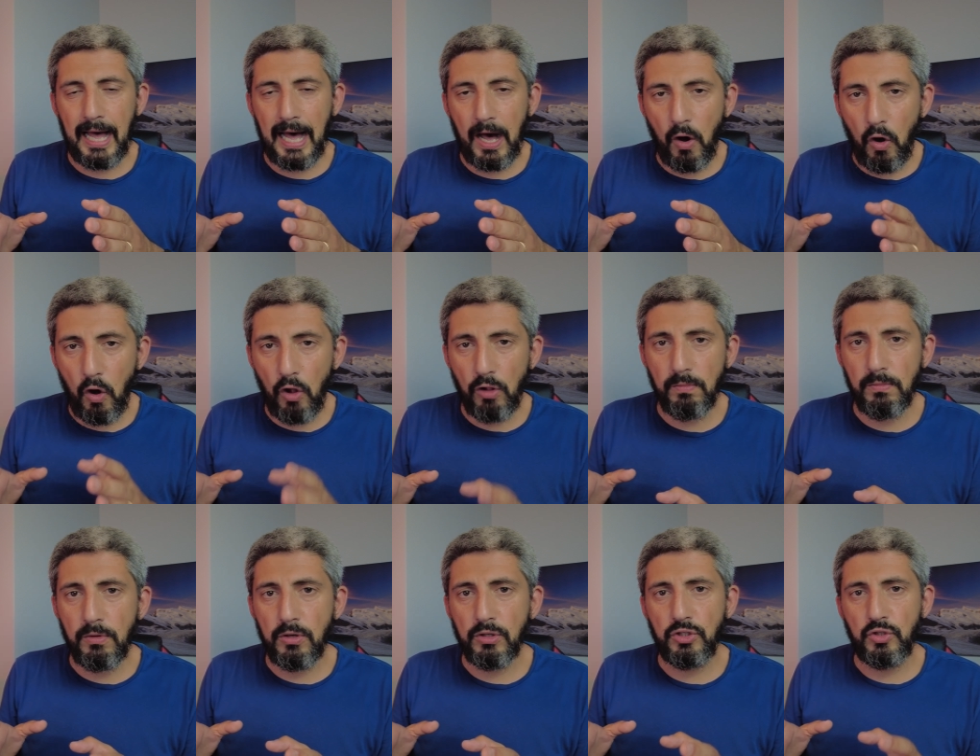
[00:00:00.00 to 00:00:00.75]

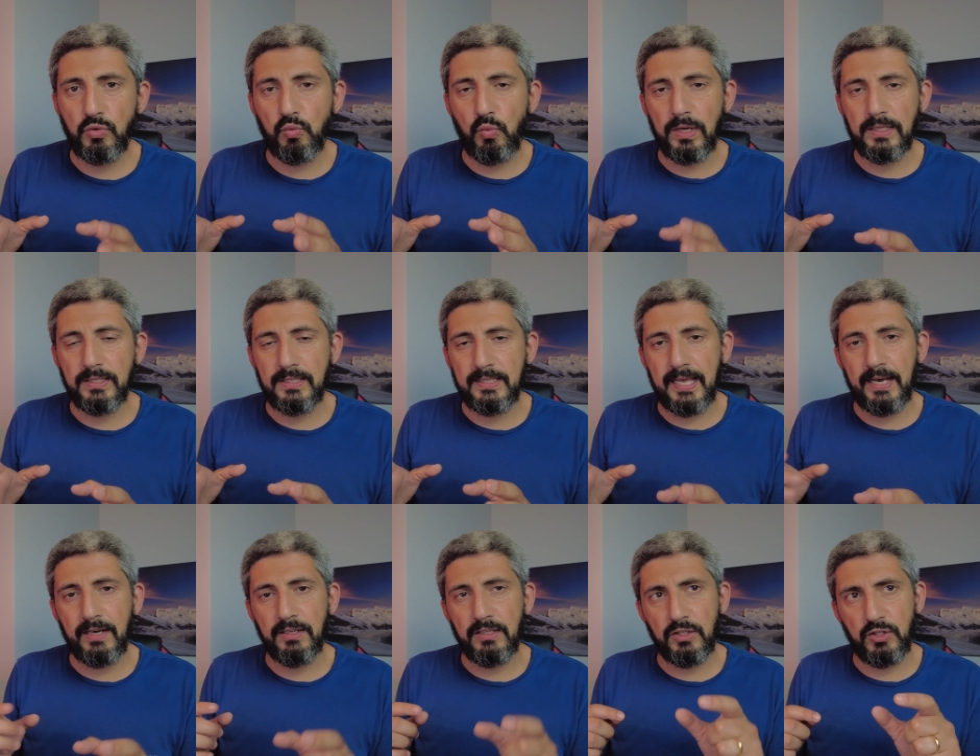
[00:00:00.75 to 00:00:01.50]
Almost 1
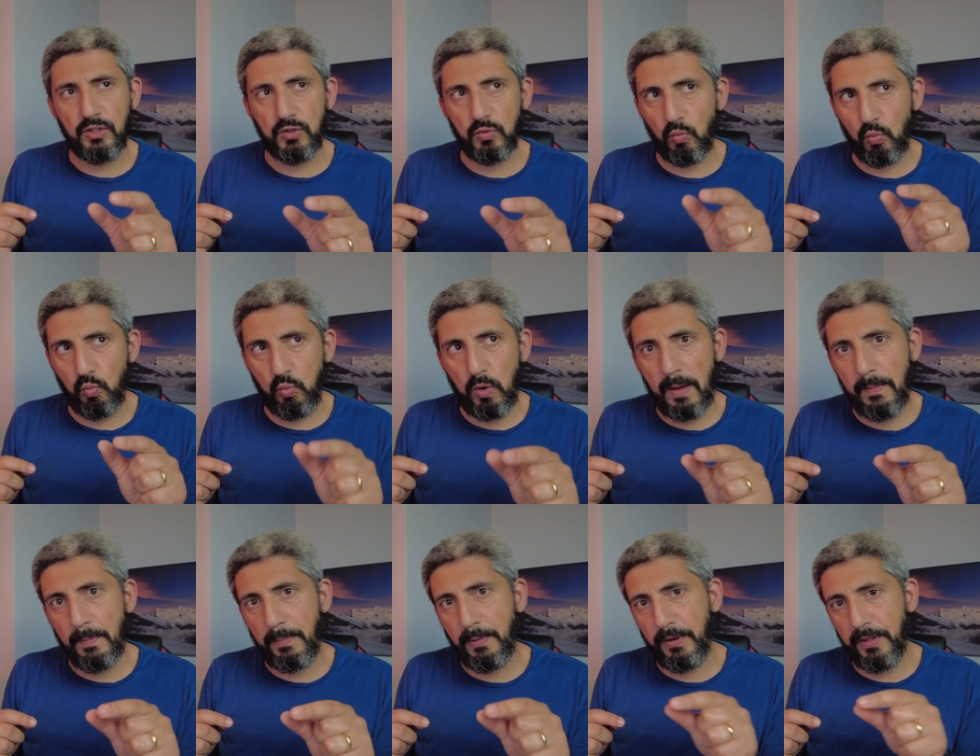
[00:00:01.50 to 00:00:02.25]
second is
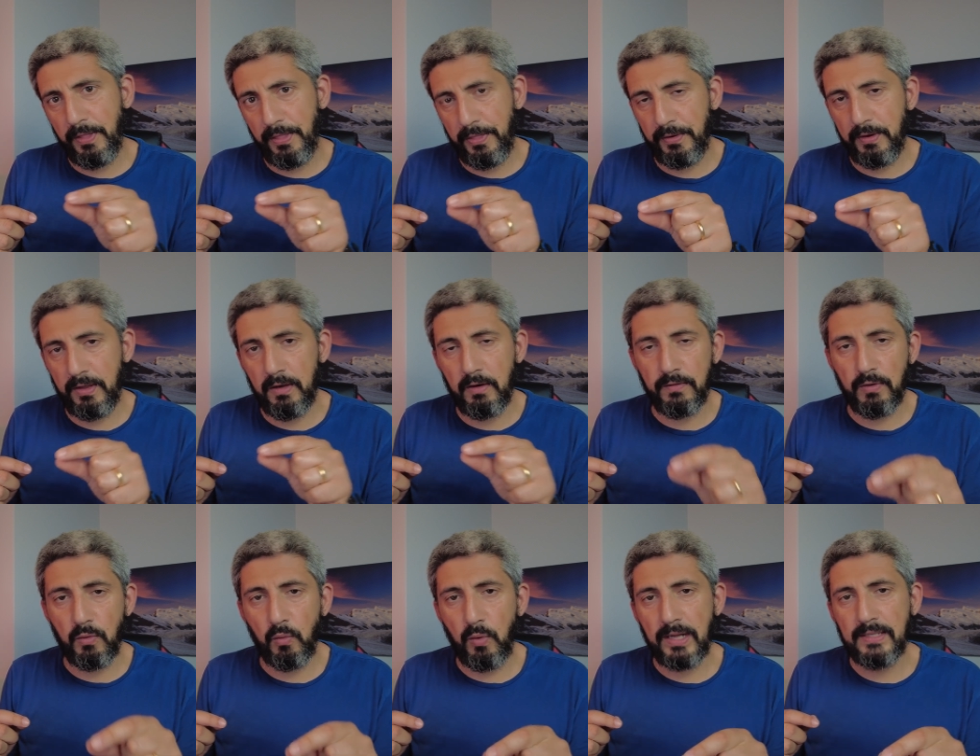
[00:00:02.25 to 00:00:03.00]
1.3
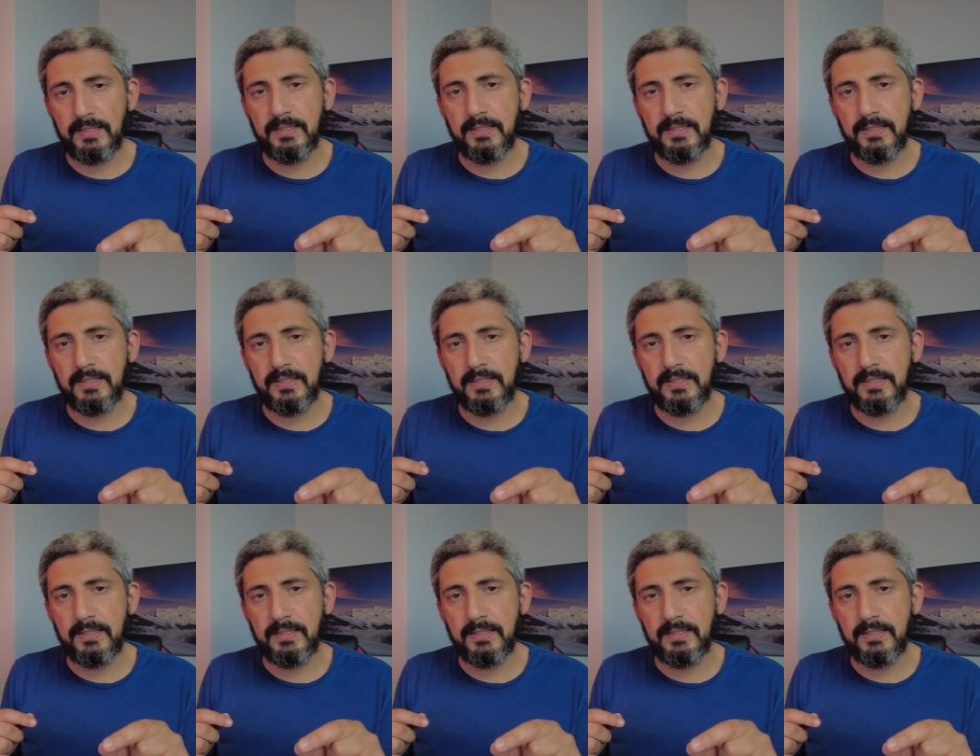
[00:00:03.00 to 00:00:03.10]
over 1